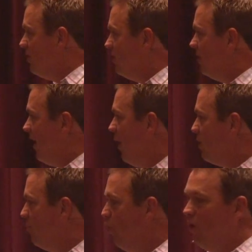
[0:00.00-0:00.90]
since the day I
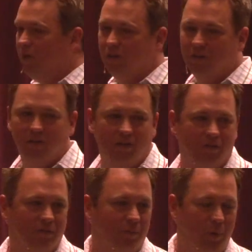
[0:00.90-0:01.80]
was born.
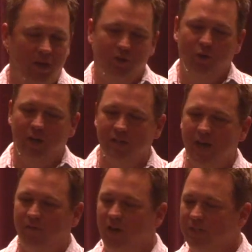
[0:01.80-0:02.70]
Probably 2 days
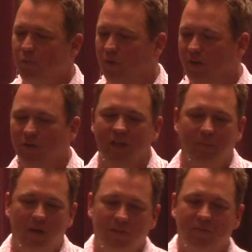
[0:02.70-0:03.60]
after I was born. They don't kick them out the